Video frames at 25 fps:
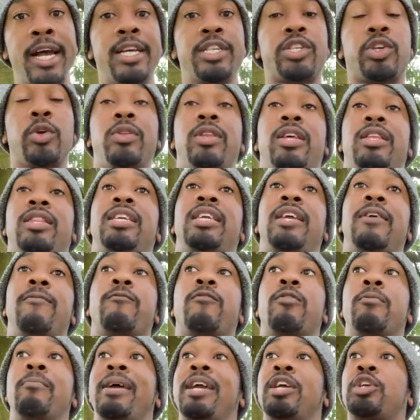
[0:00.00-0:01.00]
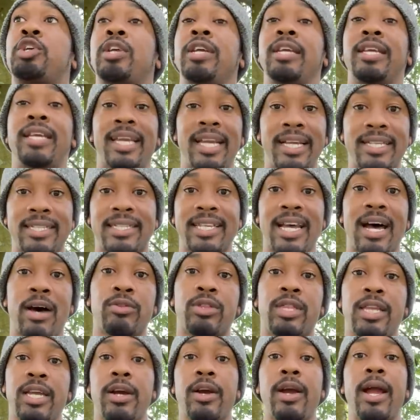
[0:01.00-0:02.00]
so that the information gets
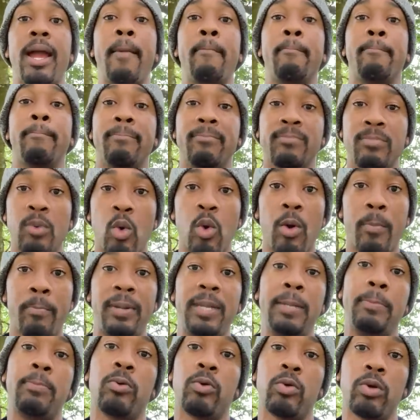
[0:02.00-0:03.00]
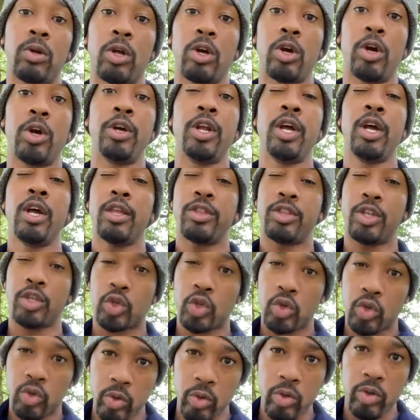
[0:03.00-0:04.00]
out there and more people learn the
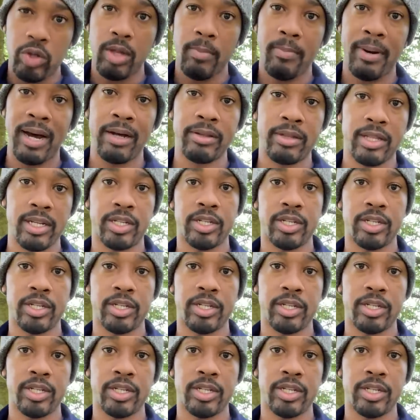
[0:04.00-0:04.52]
truth about the